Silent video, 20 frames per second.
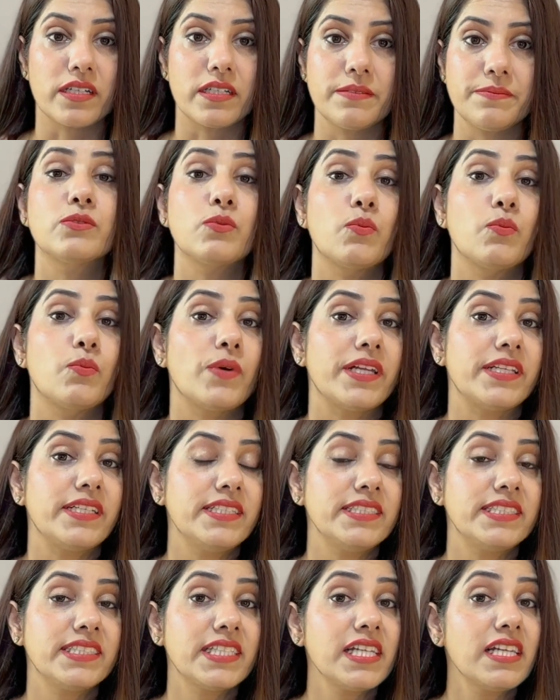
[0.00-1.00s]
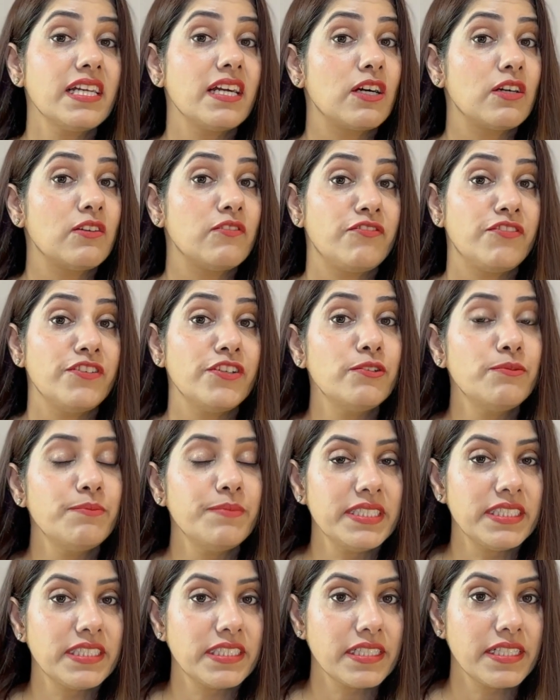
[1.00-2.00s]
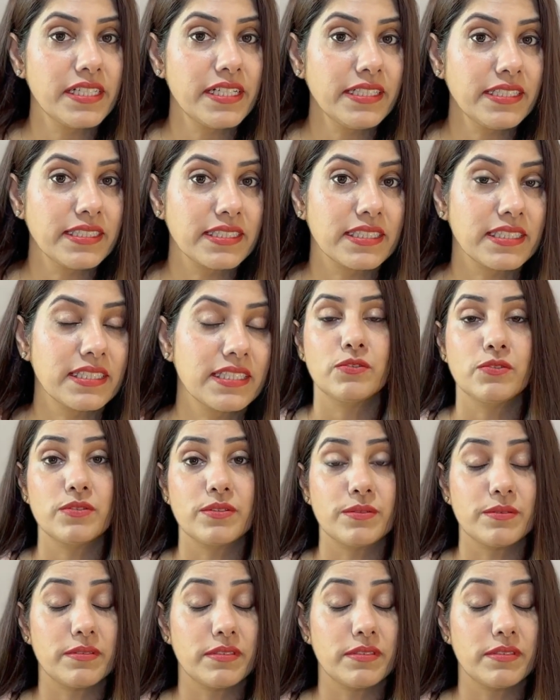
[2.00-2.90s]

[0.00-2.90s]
So when I say a few mistakes, so